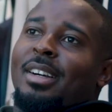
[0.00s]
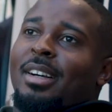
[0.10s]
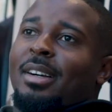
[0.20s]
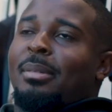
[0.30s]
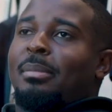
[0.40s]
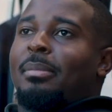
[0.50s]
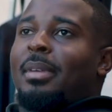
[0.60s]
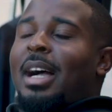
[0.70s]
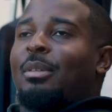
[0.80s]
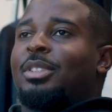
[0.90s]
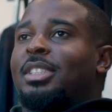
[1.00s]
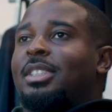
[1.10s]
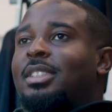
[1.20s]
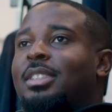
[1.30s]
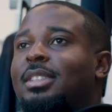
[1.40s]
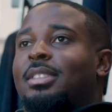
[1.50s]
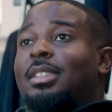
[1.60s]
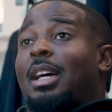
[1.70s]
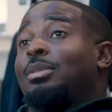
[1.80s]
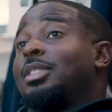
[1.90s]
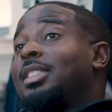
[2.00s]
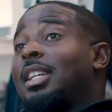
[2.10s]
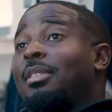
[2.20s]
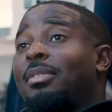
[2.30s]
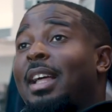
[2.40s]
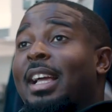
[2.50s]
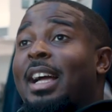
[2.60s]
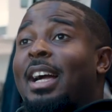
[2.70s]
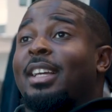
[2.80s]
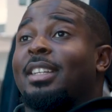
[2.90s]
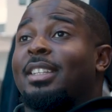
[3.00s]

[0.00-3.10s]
Um, I would just, I would just say Fly Guy,